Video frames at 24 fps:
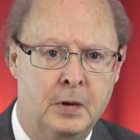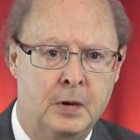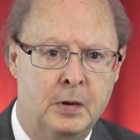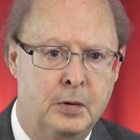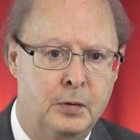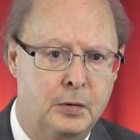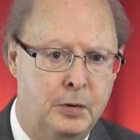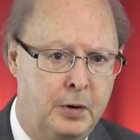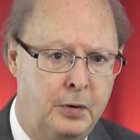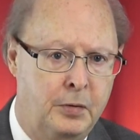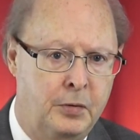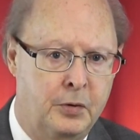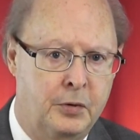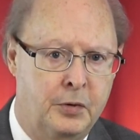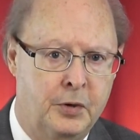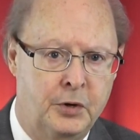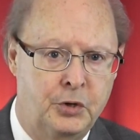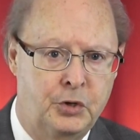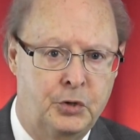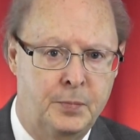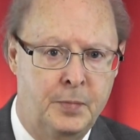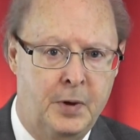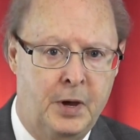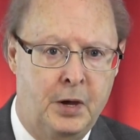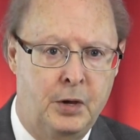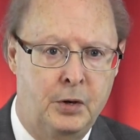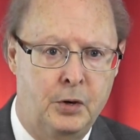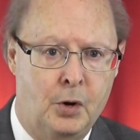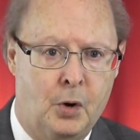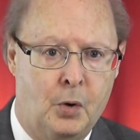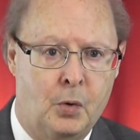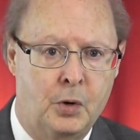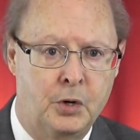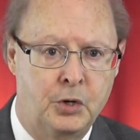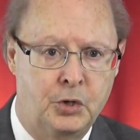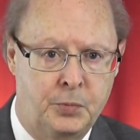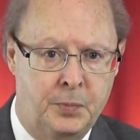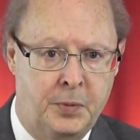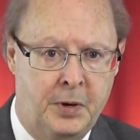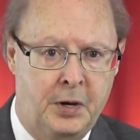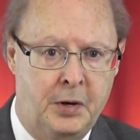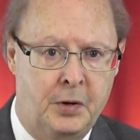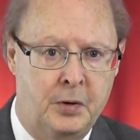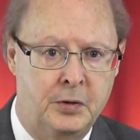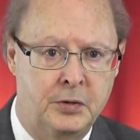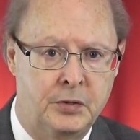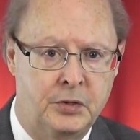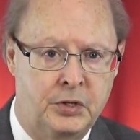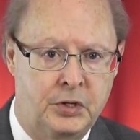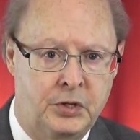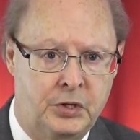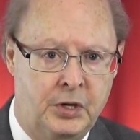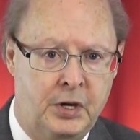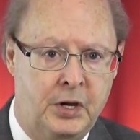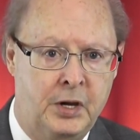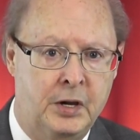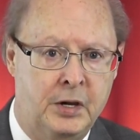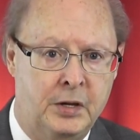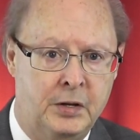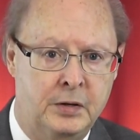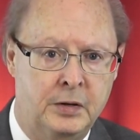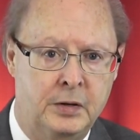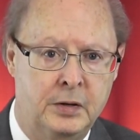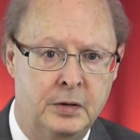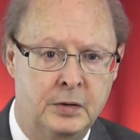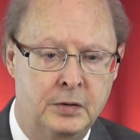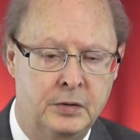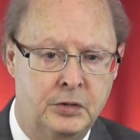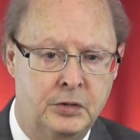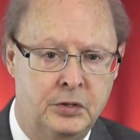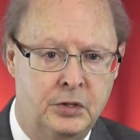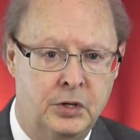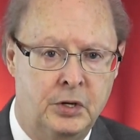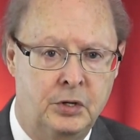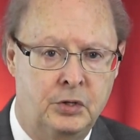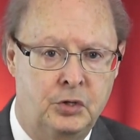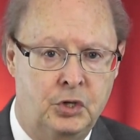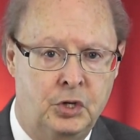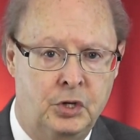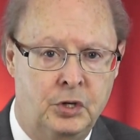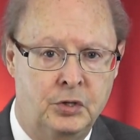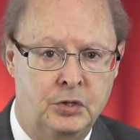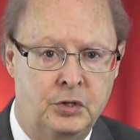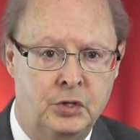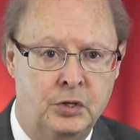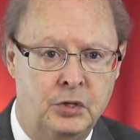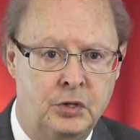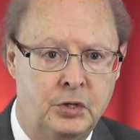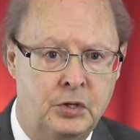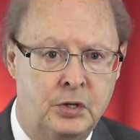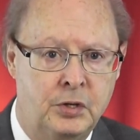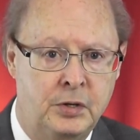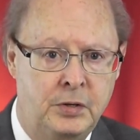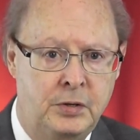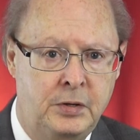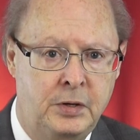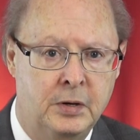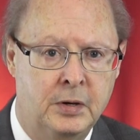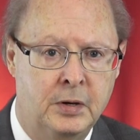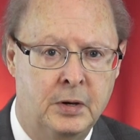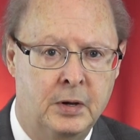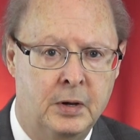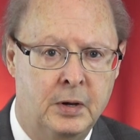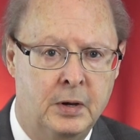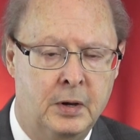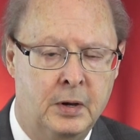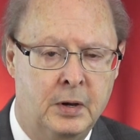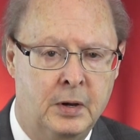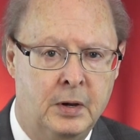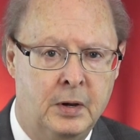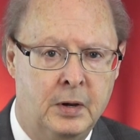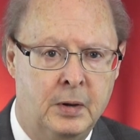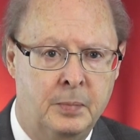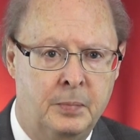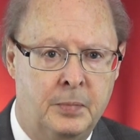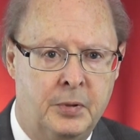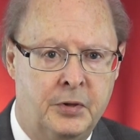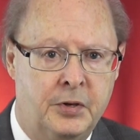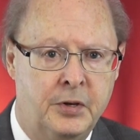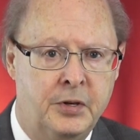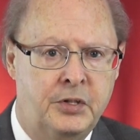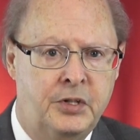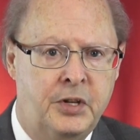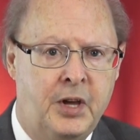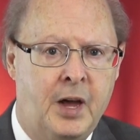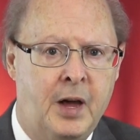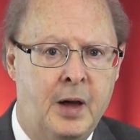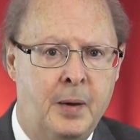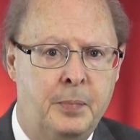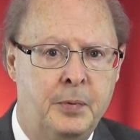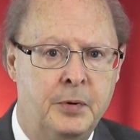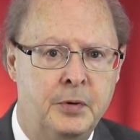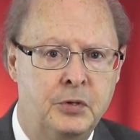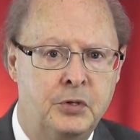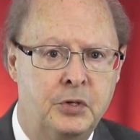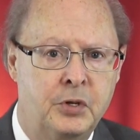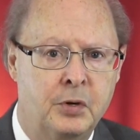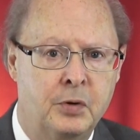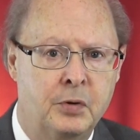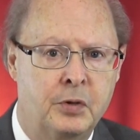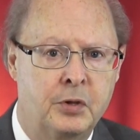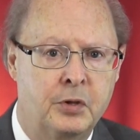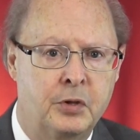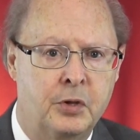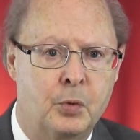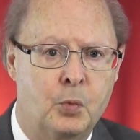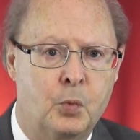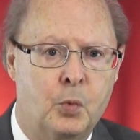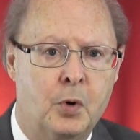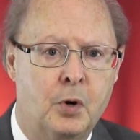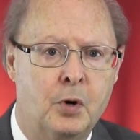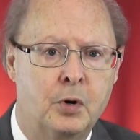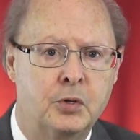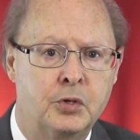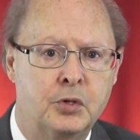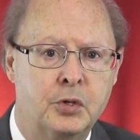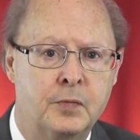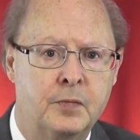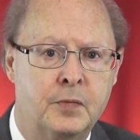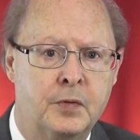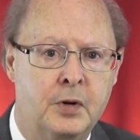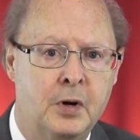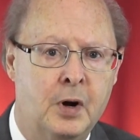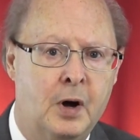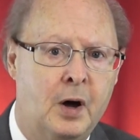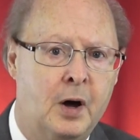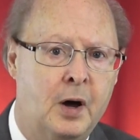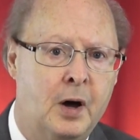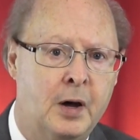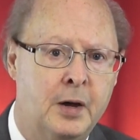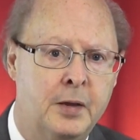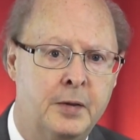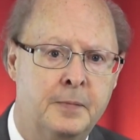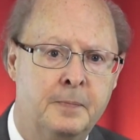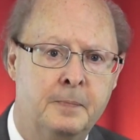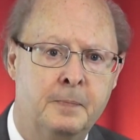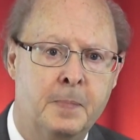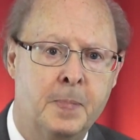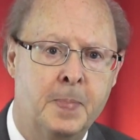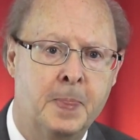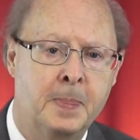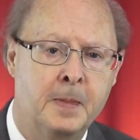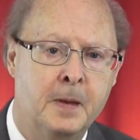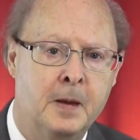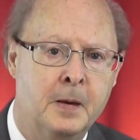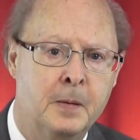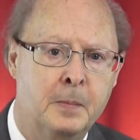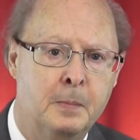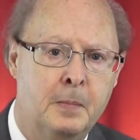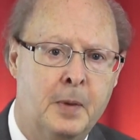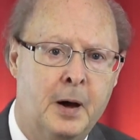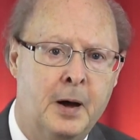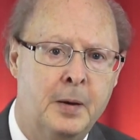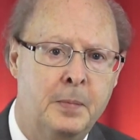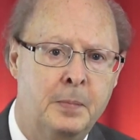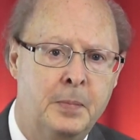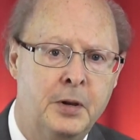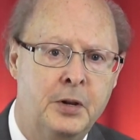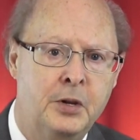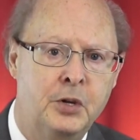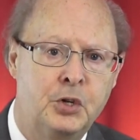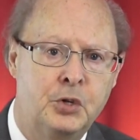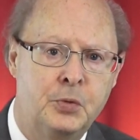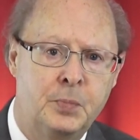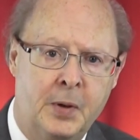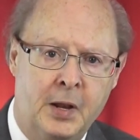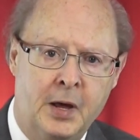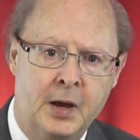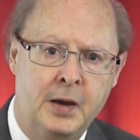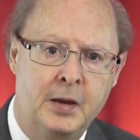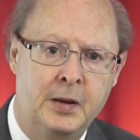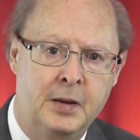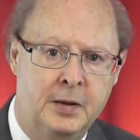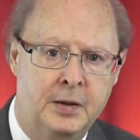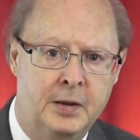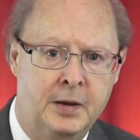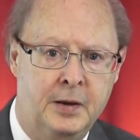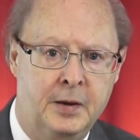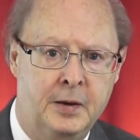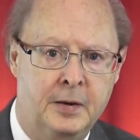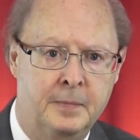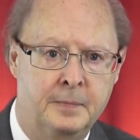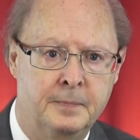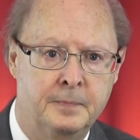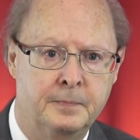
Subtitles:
Neither this man nor his parents sinned, said Jesus, but this happened so that the works of God might be displayed in him.